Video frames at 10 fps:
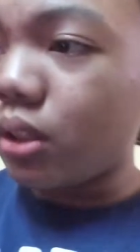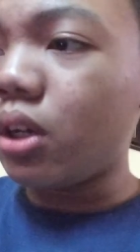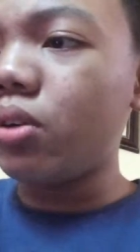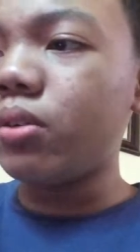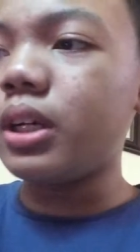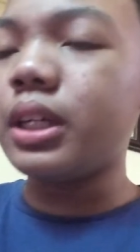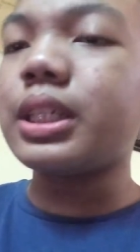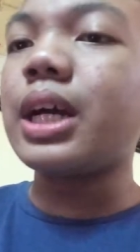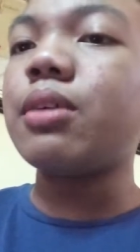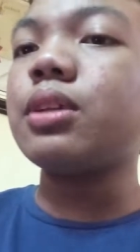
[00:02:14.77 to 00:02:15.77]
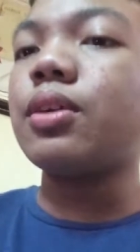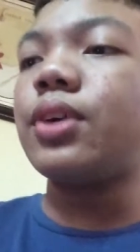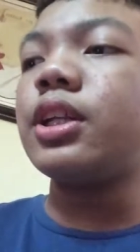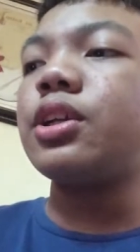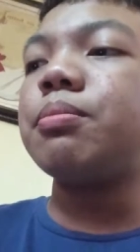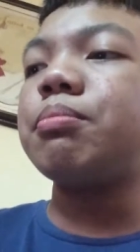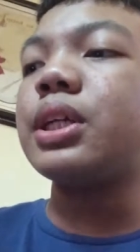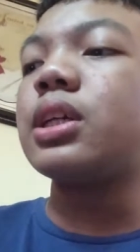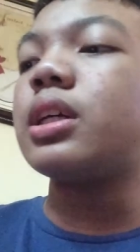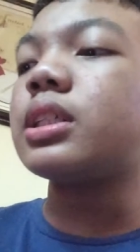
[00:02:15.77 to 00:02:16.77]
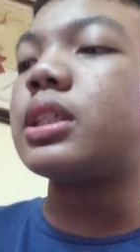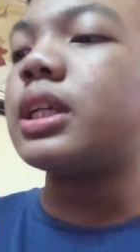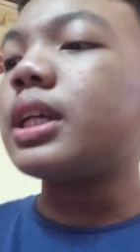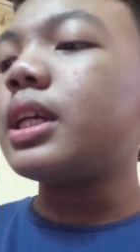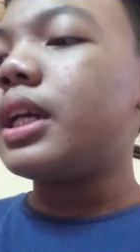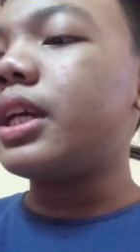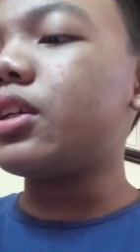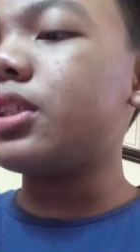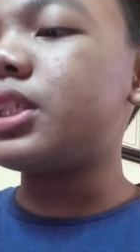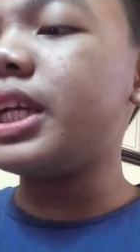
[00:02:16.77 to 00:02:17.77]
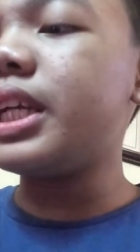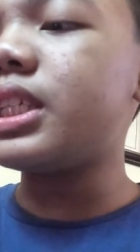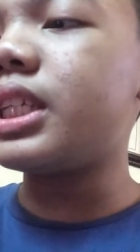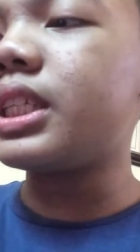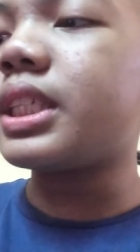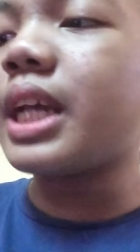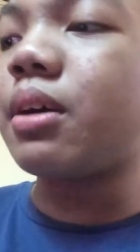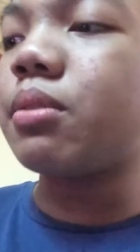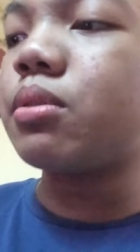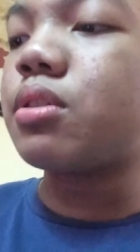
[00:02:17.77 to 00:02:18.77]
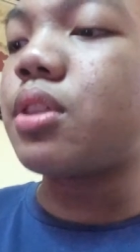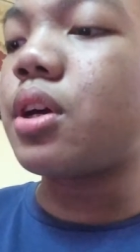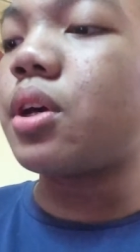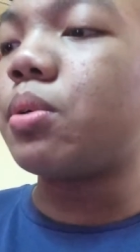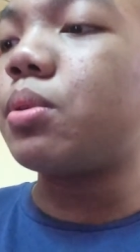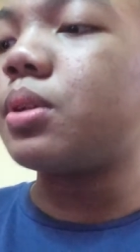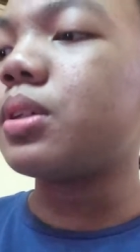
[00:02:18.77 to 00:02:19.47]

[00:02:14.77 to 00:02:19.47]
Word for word: lower down the volume because it contains this sound though.